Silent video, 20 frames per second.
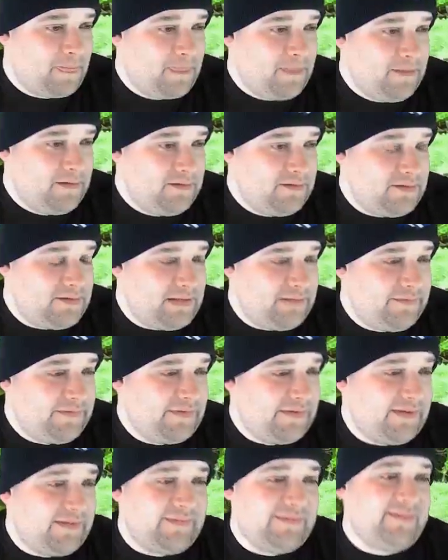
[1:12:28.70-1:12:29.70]
Travis
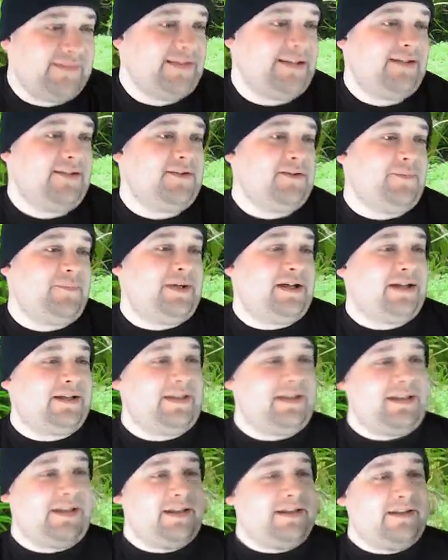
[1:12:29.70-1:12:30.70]
says his hang on the back
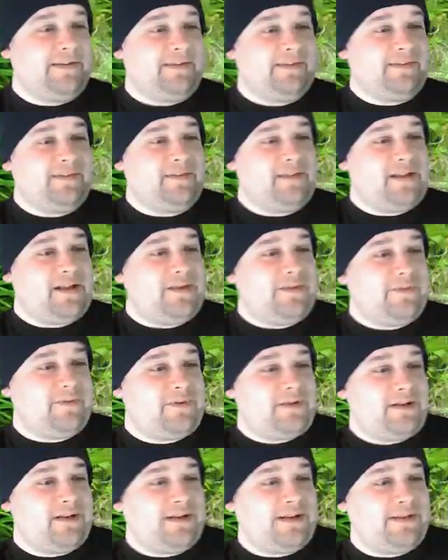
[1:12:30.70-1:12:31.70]
has lava
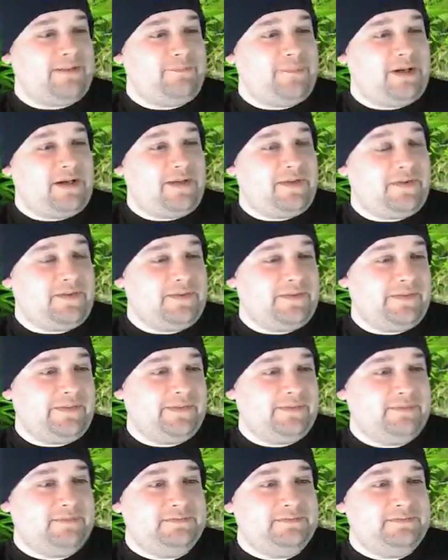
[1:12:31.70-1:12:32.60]
rock and pothos.